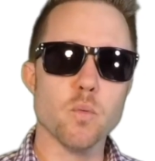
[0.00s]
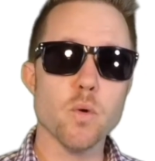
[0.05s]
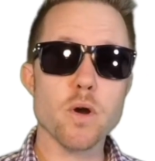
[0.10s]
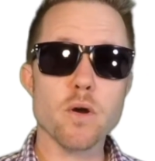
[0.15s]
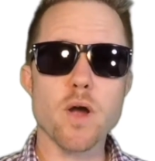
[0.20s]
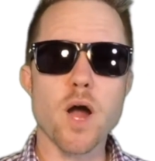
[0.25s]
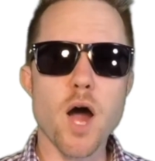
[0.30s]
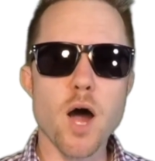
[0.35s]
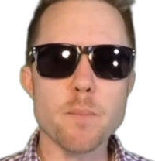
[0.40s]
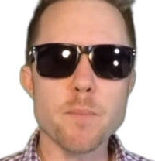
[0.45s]

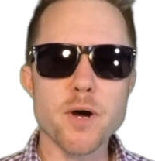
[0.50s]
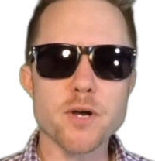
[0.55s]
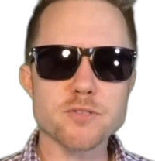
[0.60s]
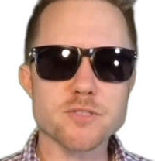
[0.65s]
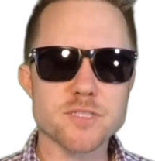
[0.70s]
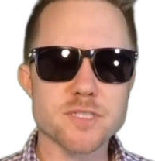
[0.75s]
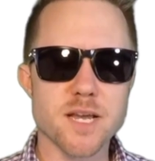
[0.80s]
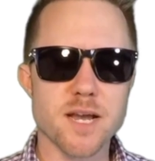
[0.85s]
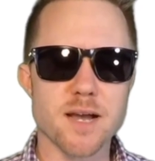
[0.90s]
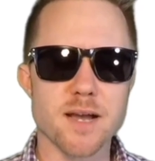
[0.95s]
We're
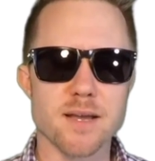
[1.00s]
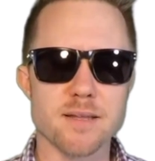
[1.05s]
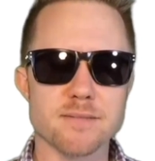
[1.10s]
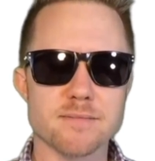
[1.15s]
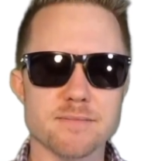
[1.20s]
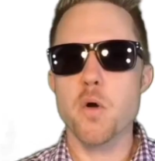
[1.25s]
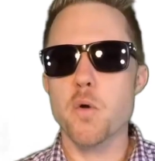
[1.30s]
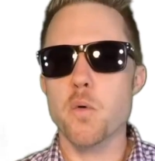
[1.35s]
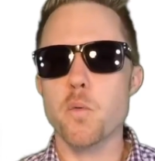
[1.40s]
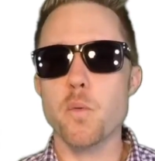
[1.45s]
almost
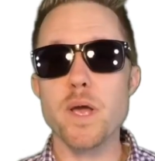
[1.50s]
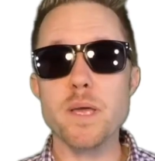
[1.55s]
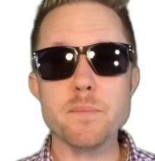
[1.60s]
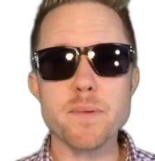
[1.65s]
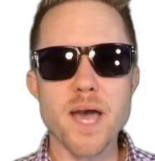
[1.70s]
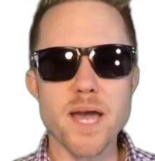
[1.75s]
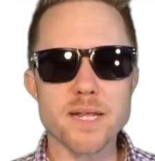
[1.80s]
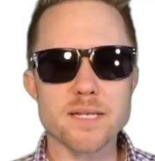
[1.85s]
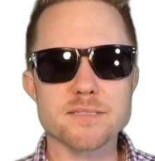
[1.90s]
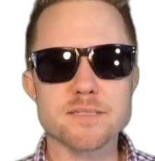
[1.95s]
done. We
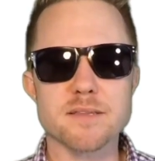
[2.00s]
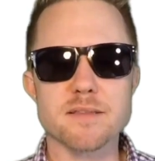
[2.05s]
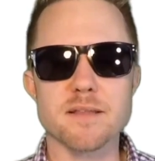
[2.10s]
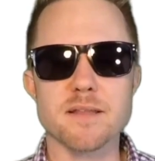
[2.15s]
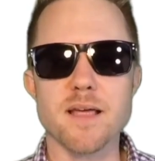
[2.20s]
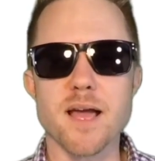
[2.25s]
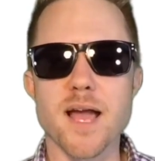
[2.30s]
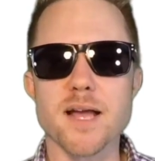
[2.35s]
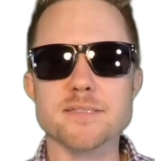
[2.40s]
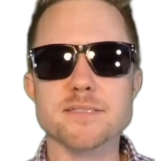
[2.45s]
made it to the
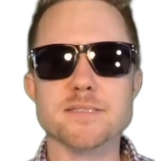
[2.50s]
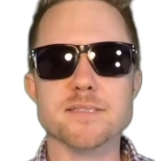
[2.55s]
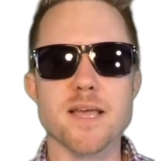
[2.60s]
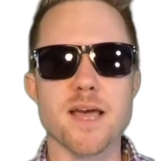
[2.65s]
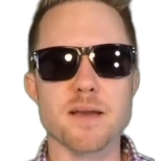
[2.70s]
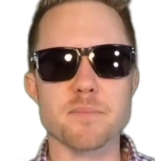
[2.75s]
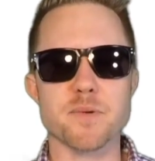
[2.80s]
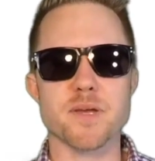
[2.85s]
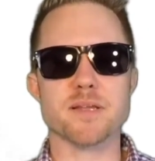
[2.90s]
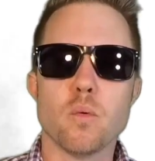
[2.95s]
last
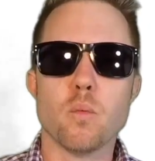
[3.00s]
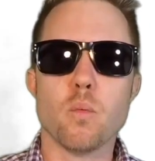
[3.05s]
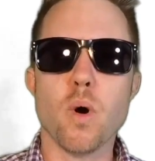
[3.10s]
segment.